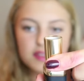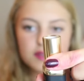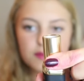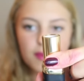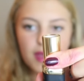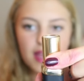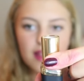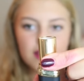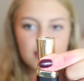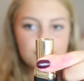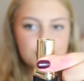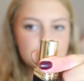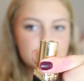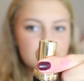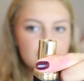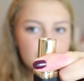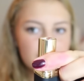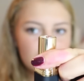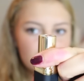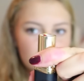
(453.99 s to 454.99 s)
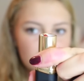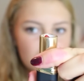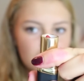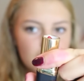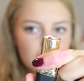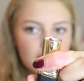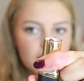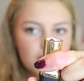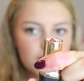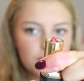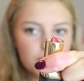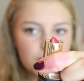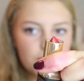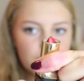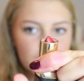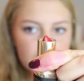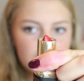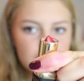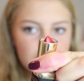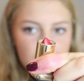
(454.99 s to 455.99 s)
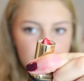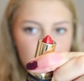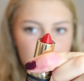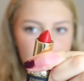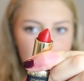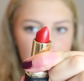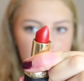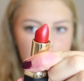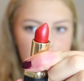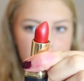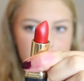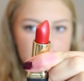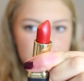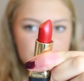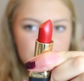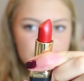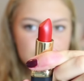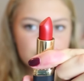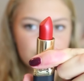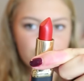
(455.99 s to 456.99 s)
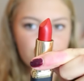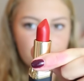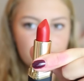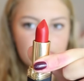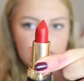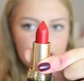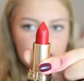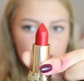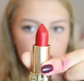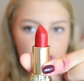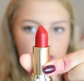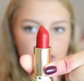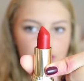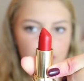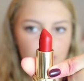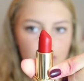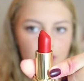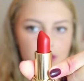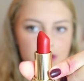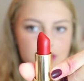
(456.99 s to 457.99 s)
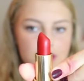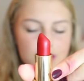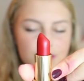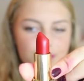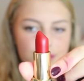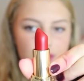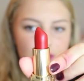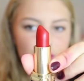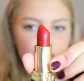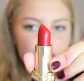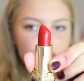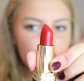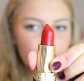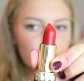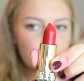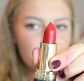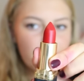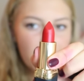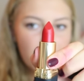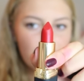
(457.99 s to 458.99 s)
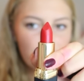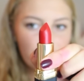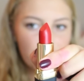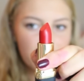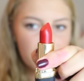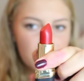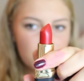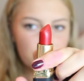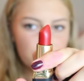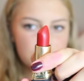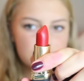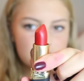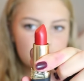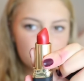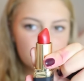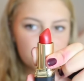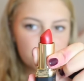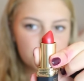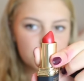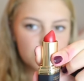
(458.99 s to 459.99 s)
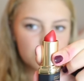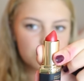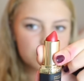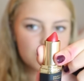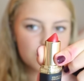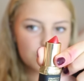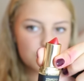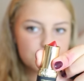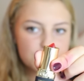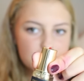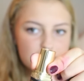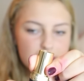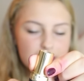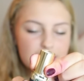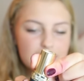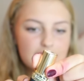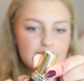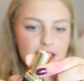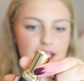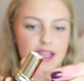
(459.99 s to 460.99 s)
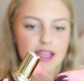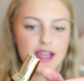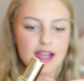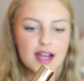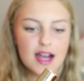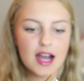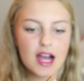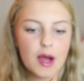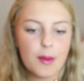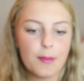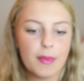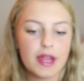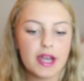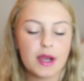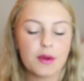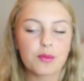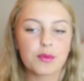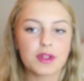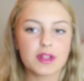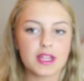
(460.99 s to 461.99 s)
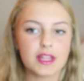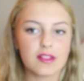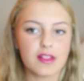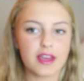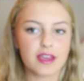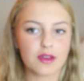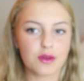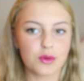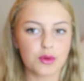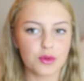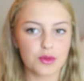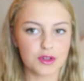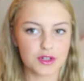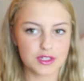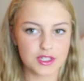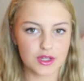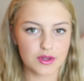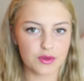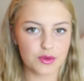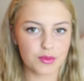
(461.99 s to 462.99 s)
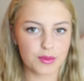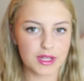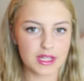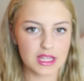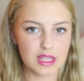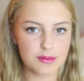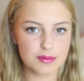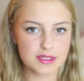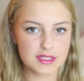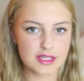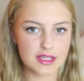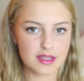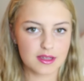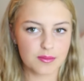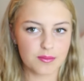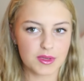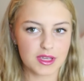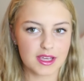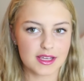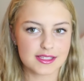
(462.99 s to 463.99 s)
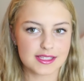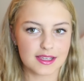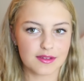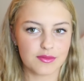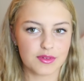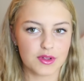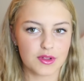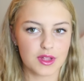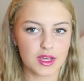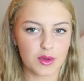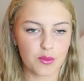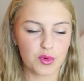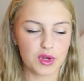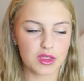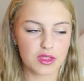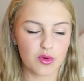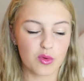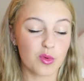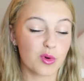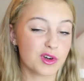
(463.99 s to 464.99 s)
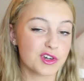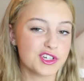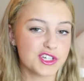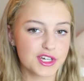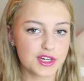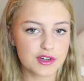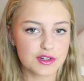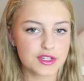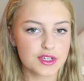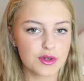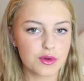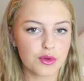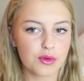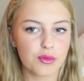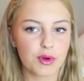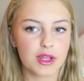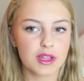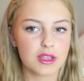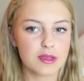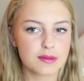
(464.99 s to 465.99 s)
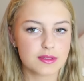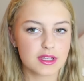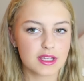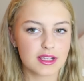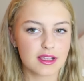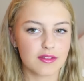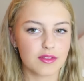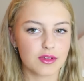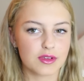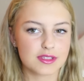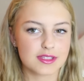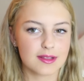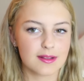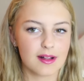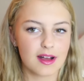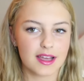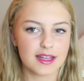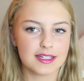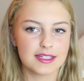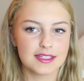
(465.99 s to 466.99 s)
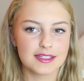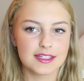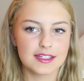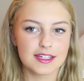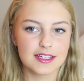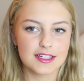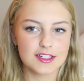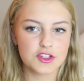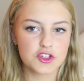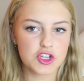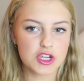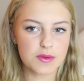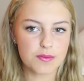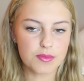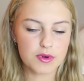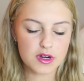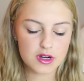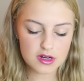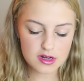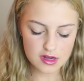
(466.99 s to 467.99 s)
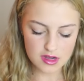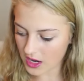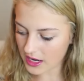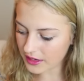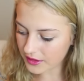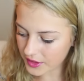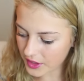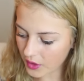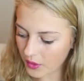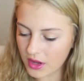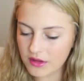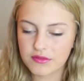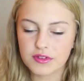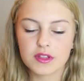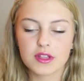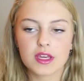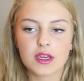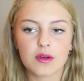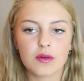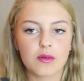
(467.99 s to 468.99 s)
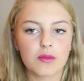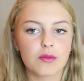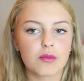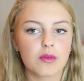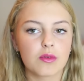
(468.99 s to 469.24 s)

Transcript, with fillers: It's a matte lipstick but the color is just beautiful. It's this beautiful matte red with sort of blue tones in it. Um, and I really like cooler toned red lipstick because I feel like with orangier toned red lipstick, it looks a lot cheaper. I don't know, I feel like